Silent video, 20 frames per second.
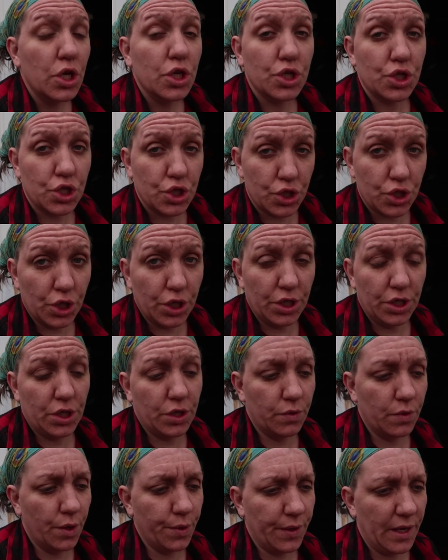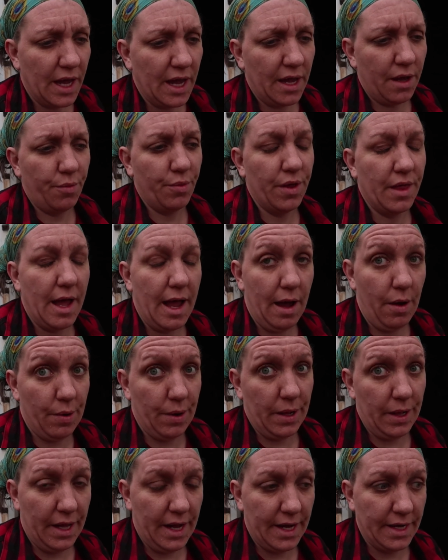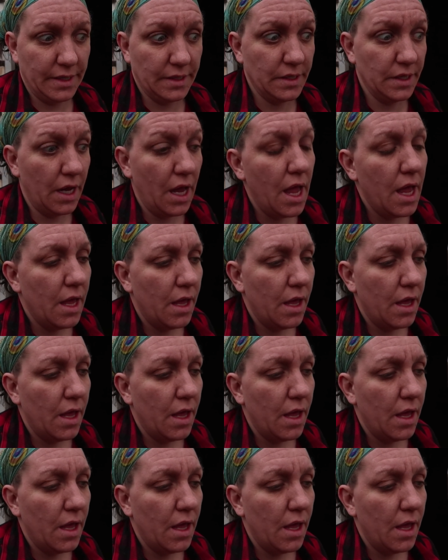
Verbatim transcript: should do okay without a light.